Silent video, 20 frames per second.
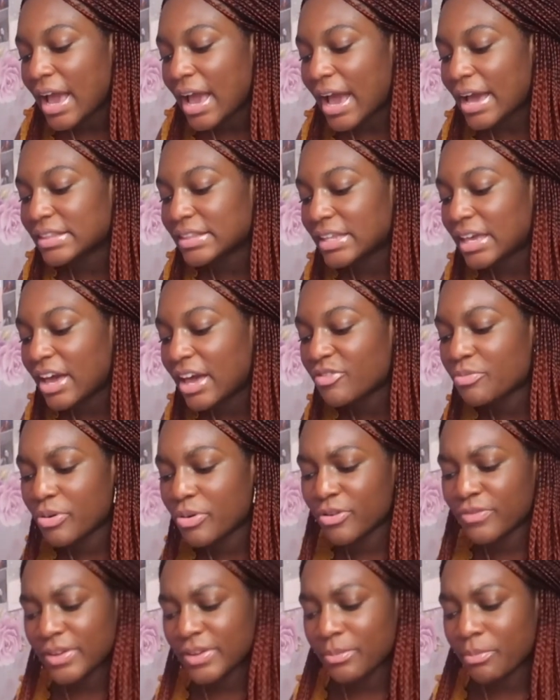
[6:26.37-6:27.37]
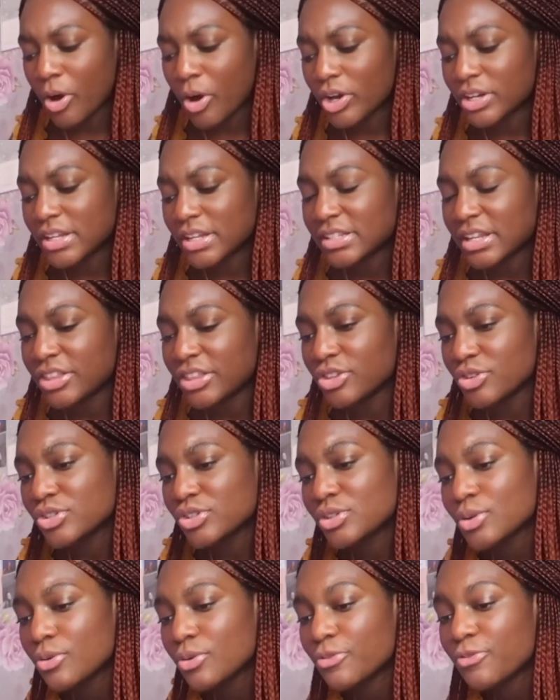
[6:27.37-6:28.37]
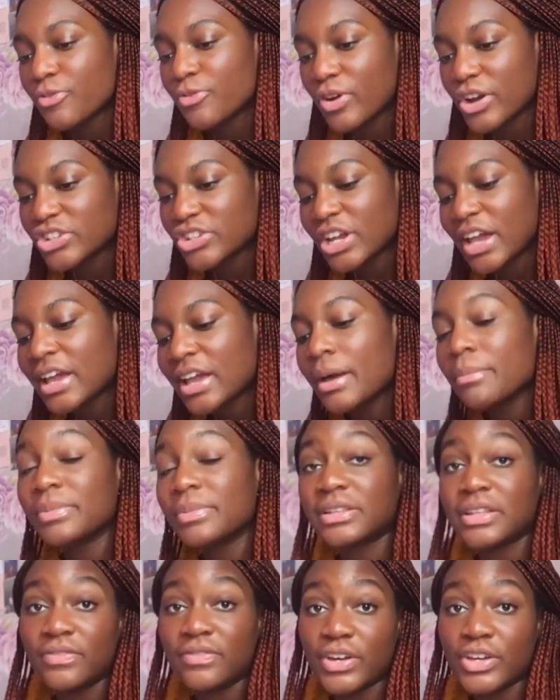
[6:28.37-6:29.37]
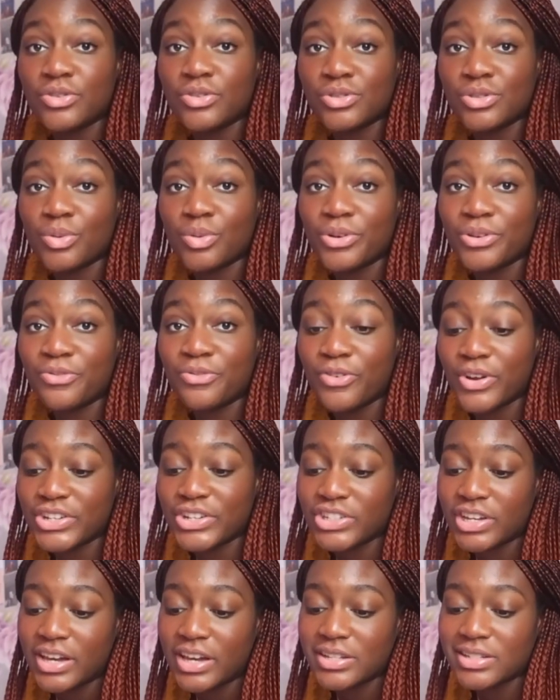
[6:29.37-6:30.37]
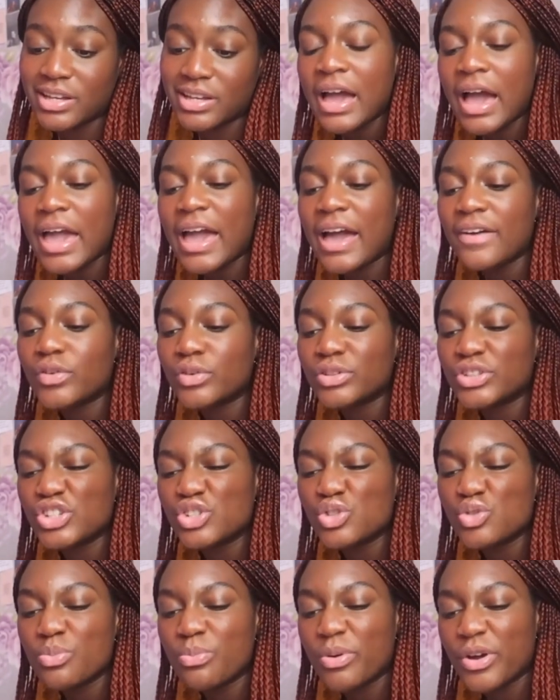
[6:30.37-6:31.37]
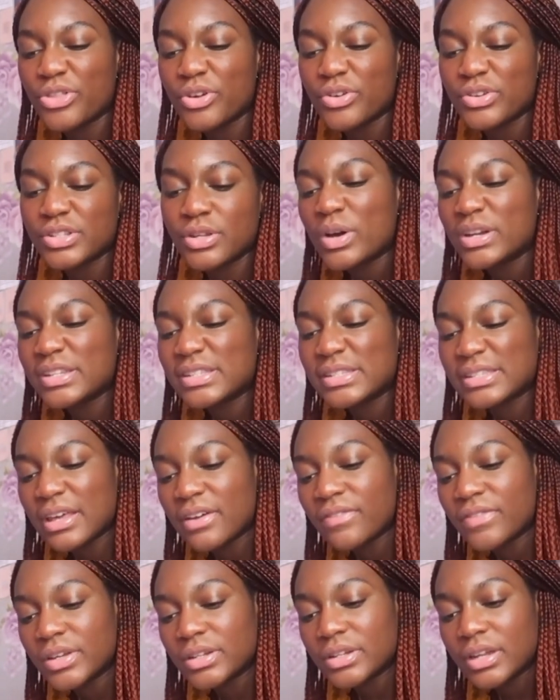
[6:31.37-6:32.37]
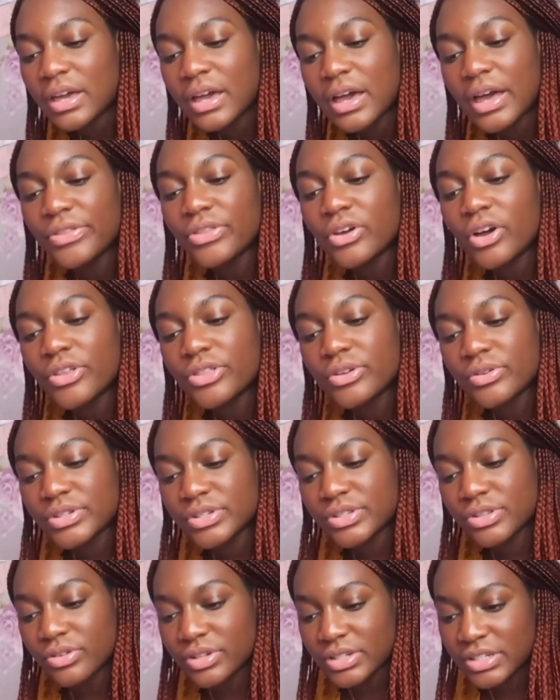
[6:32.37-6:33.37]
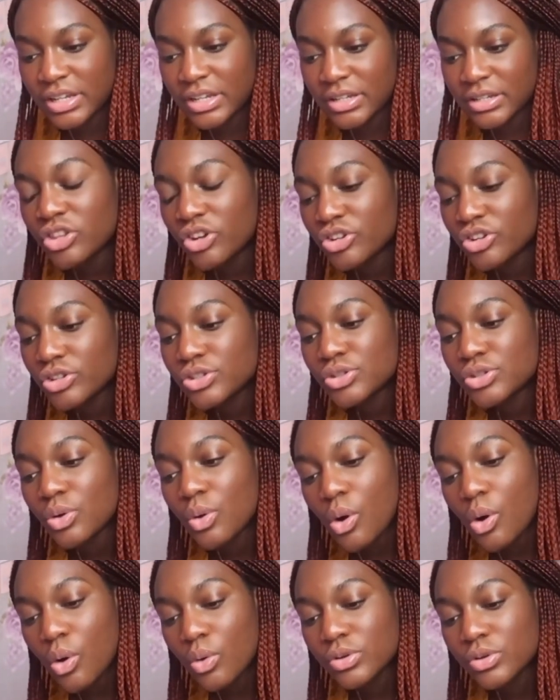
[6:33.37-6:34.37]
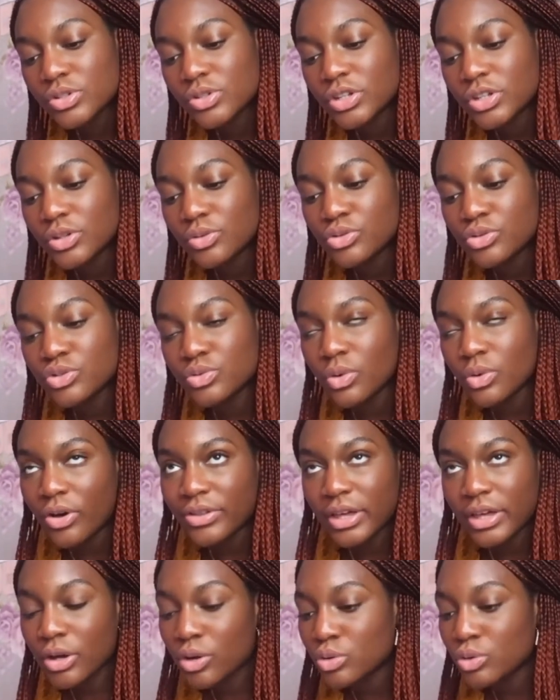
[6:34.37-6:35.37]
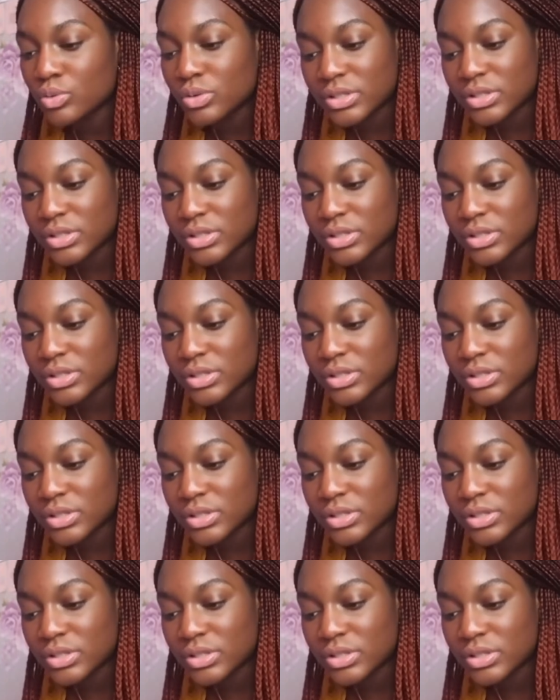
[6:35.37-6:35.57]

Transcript: and they have perfect bodies and they're so fresh. I can't believe I used the word fresh, guys. Like, I have only 2 brothers. One is 7 and the other is 13. They're not so old, so they don't do all that cool